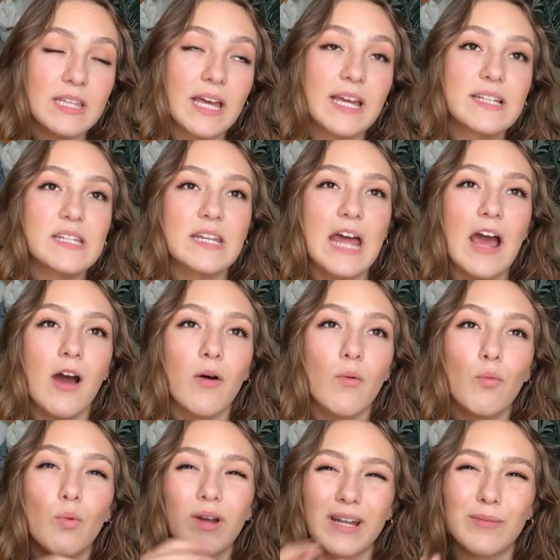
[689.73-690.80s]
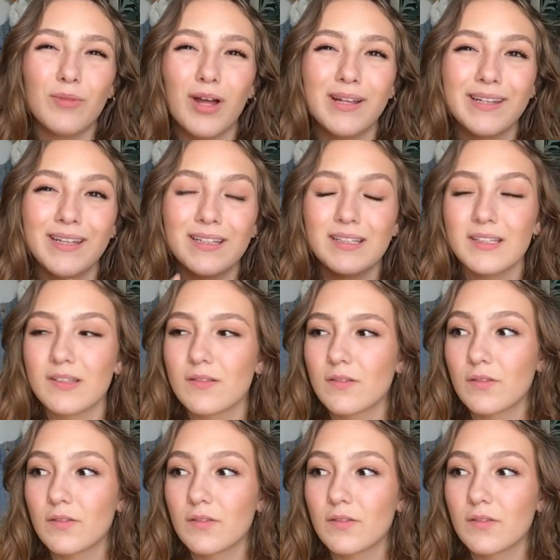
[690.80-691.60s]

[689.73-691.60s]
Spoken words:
liked and how, one, I'm not needed,